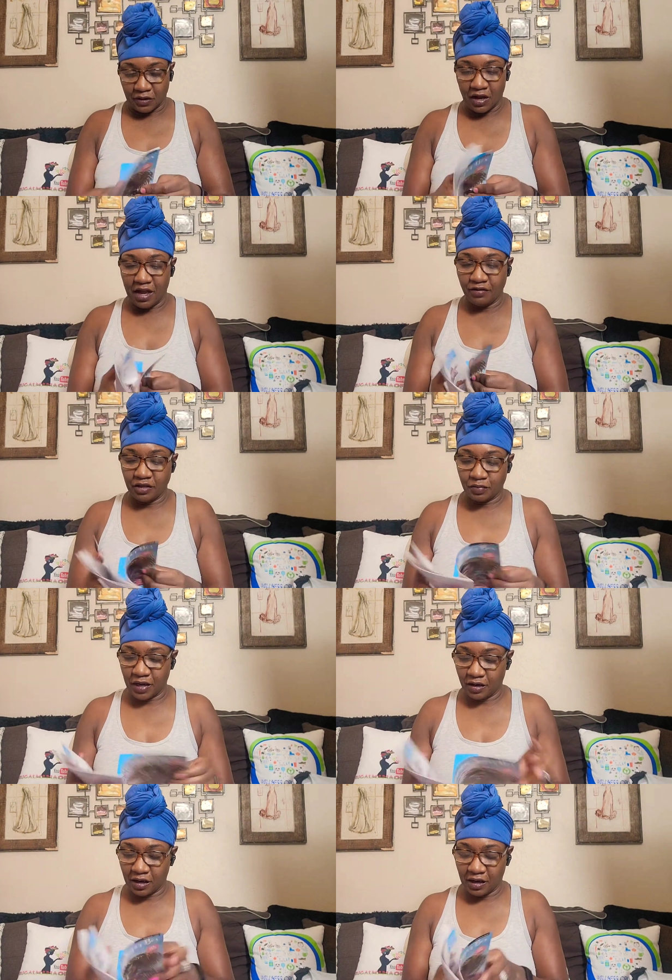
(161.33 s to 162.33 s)
I have this
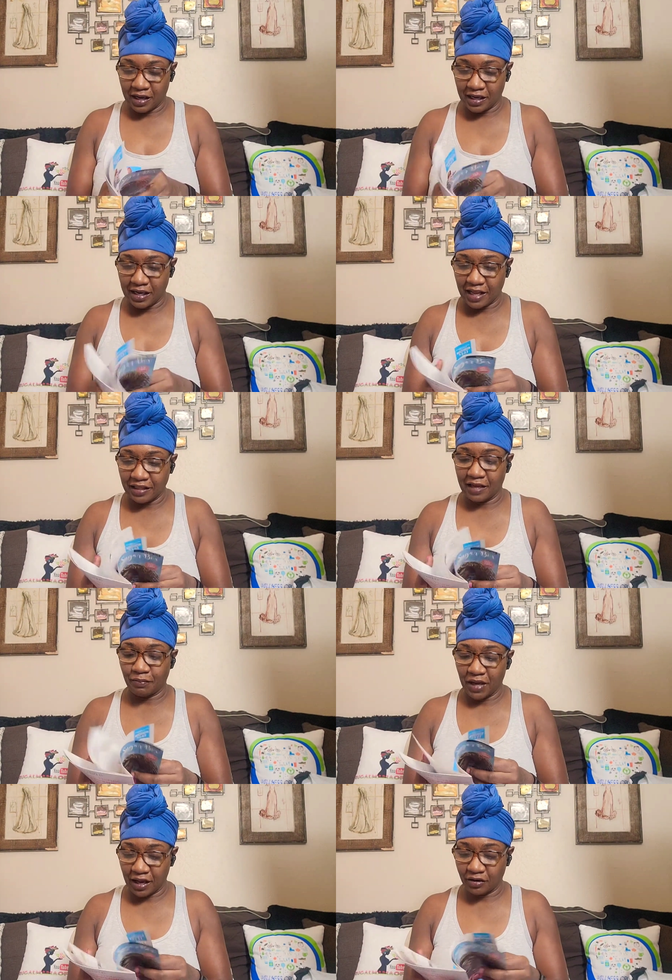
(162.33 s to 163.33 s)
pattern. I got that
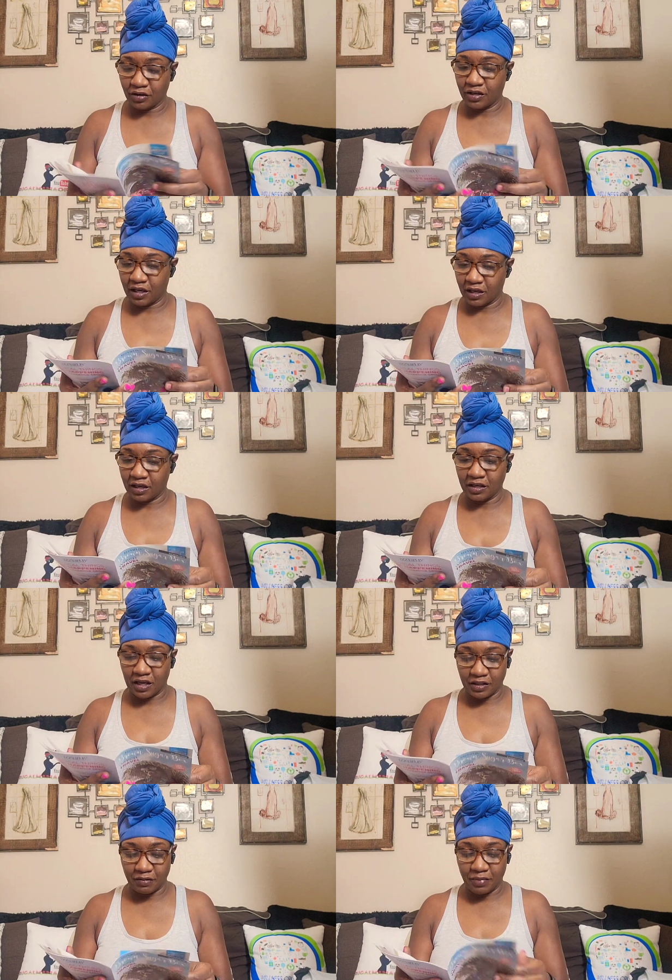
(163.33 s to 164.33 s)
pattern in
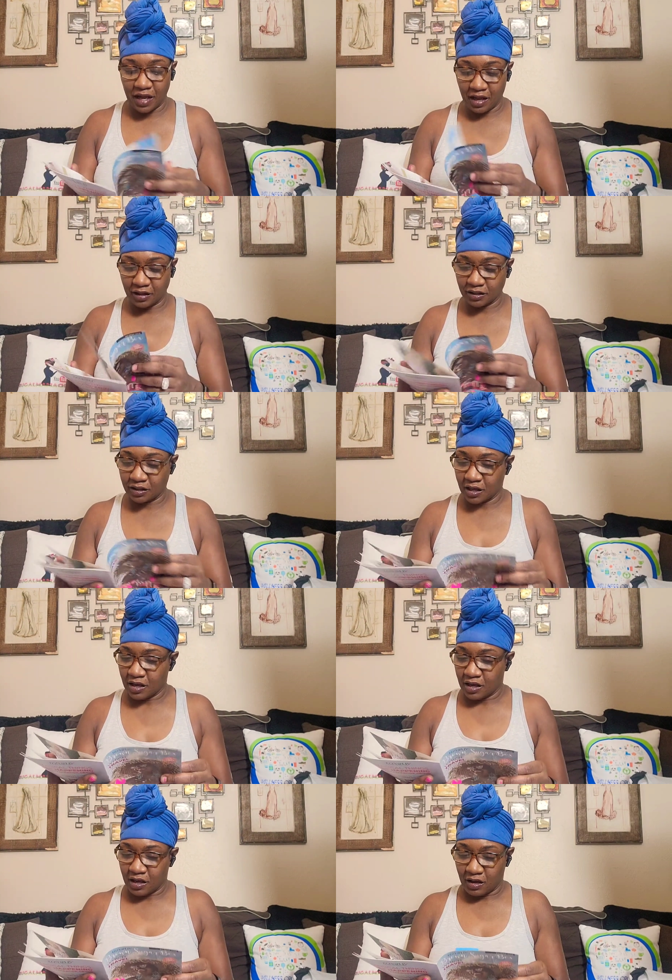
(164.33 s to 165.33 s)
another box.
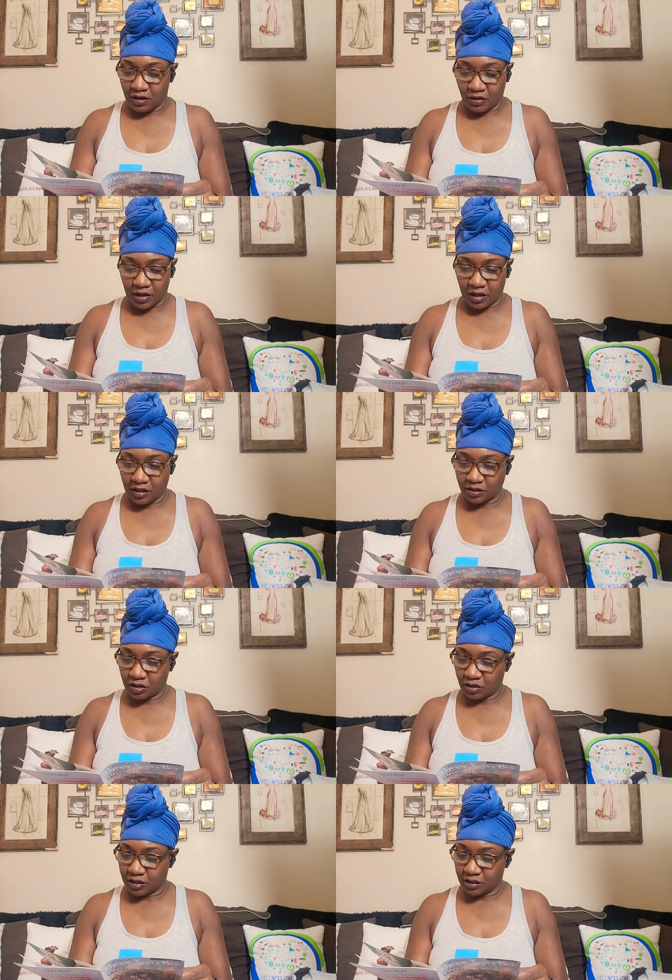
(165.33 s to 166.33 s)
Okay,
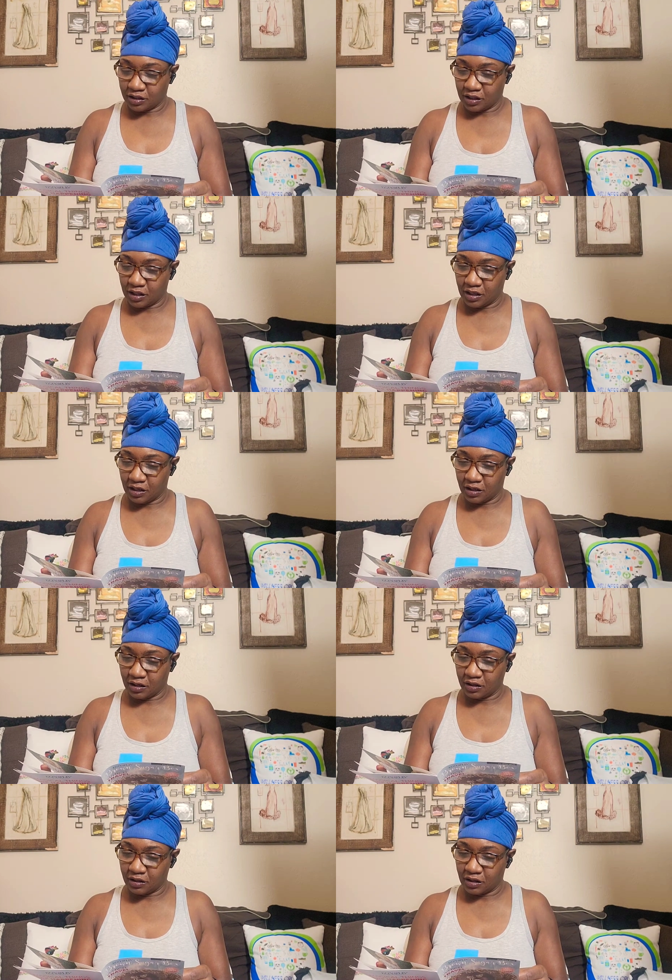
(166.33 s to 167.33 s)
so let's see here.
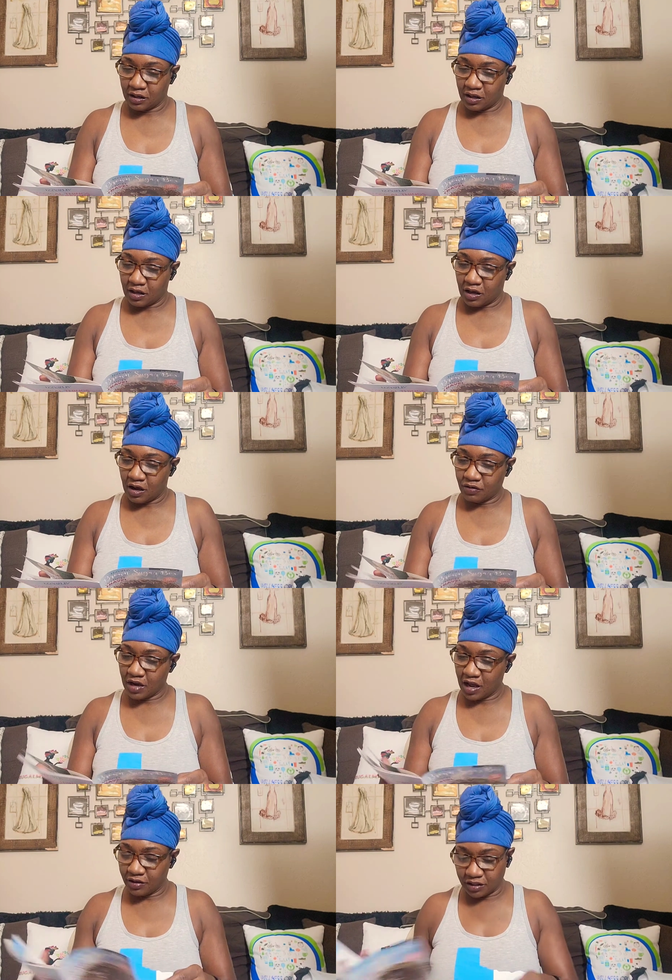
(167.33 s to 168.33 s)
Oh
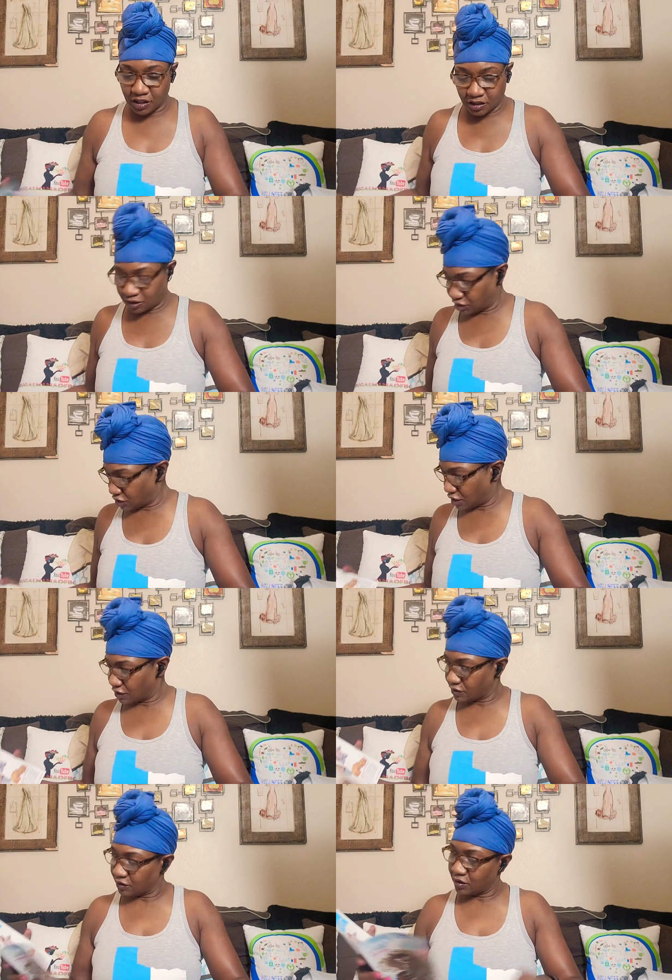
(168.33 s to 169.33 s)
no, it's just a
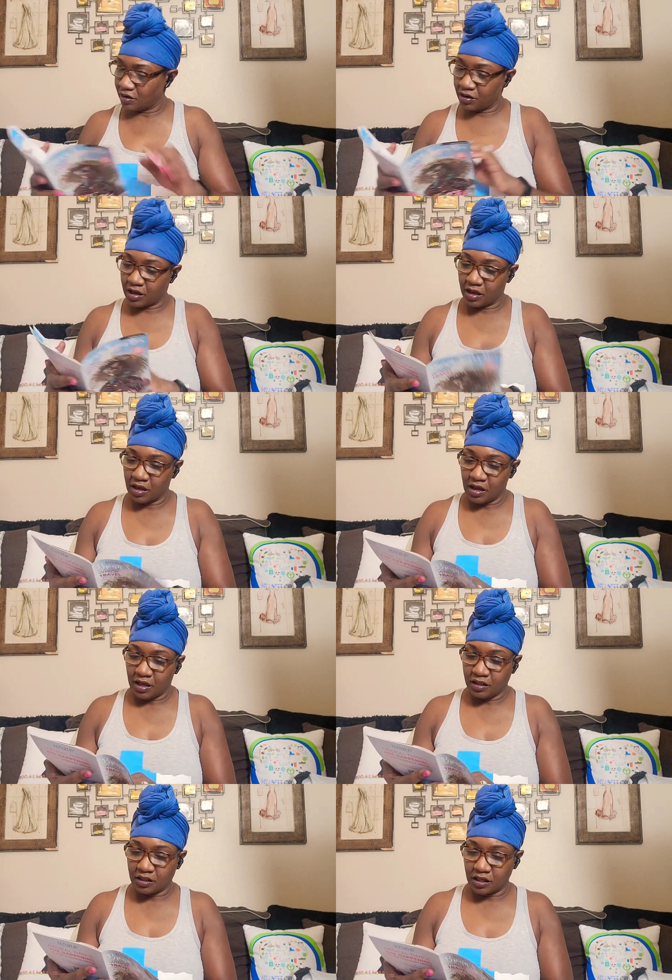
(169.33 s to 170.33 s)
shirt. Okay.
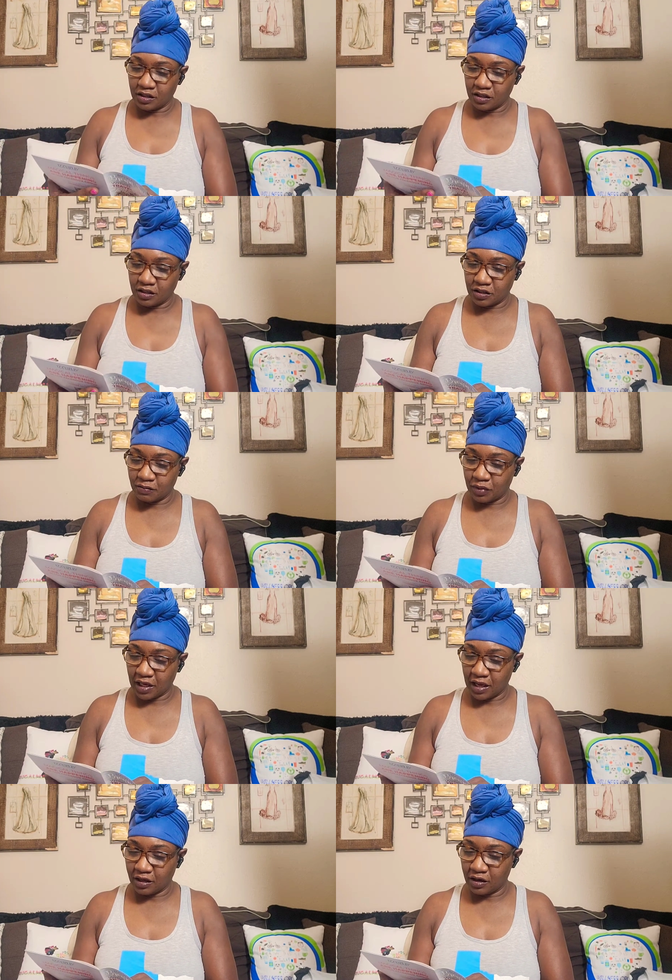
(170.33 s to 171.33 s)
It says
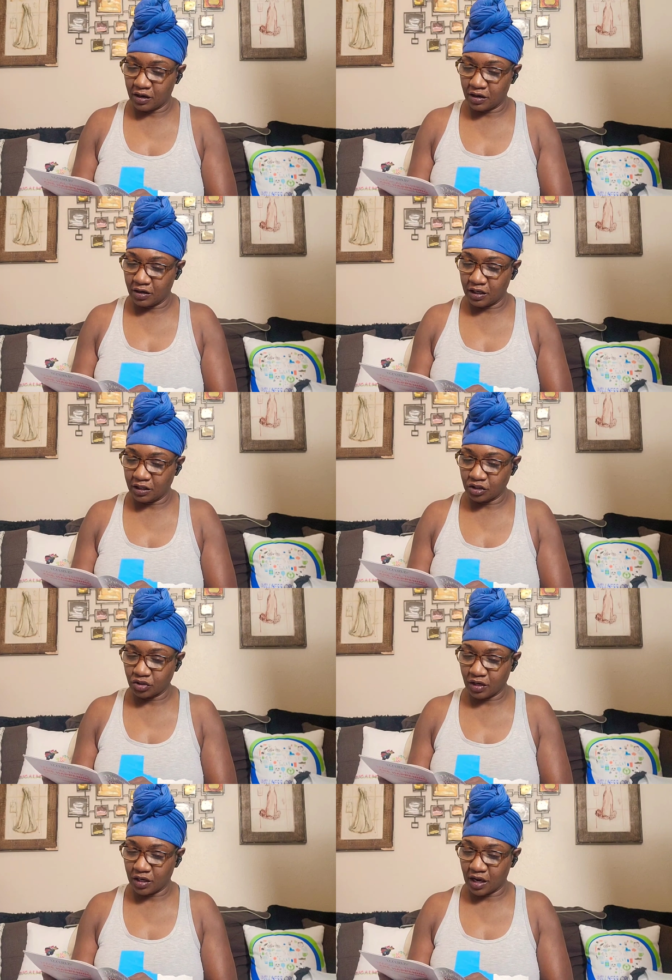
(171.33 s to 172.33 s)
Black Girl
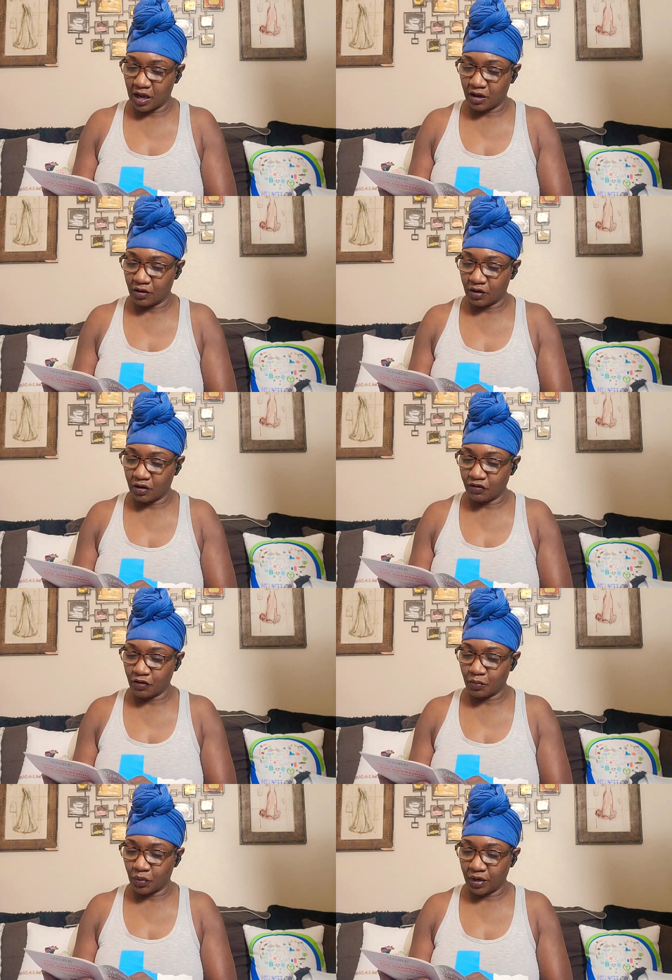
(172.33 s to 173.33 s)
Illustrated All Over
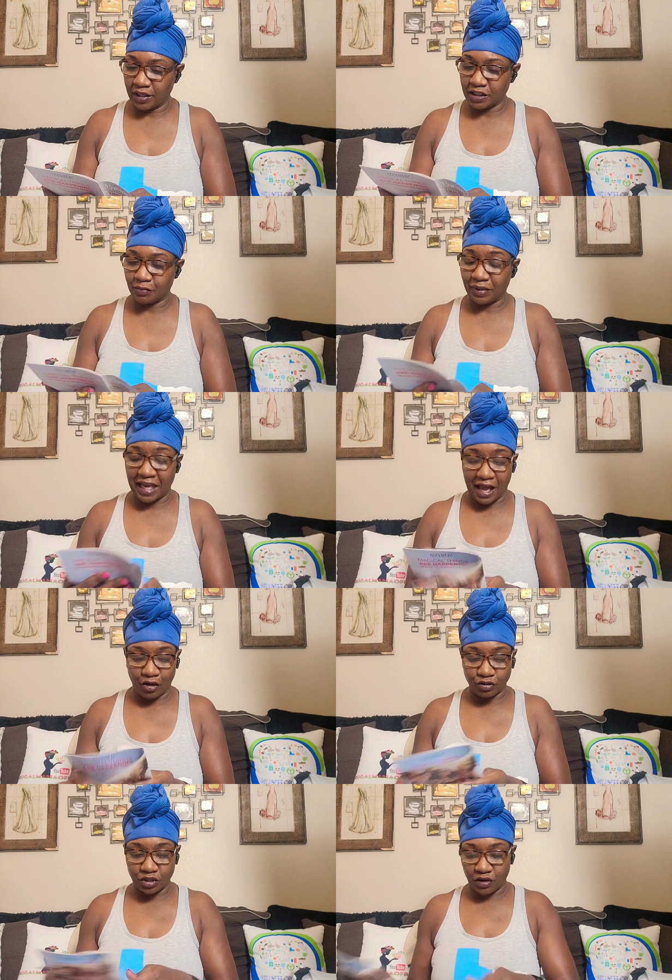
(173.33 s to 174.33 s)
Print
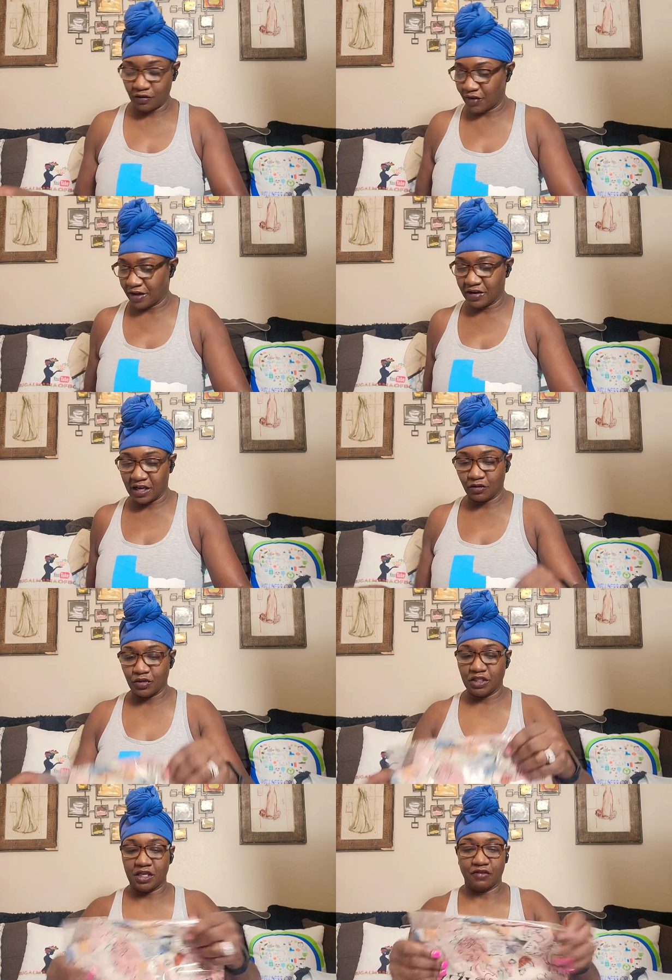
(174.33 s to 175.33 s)
Blouse, $35
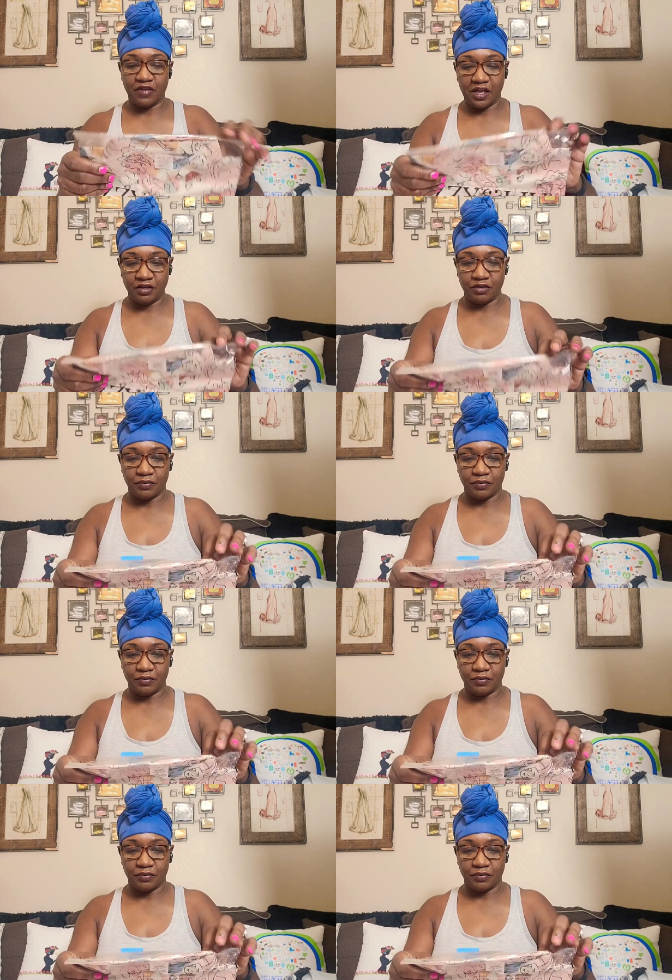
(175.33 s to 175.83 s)
retail value.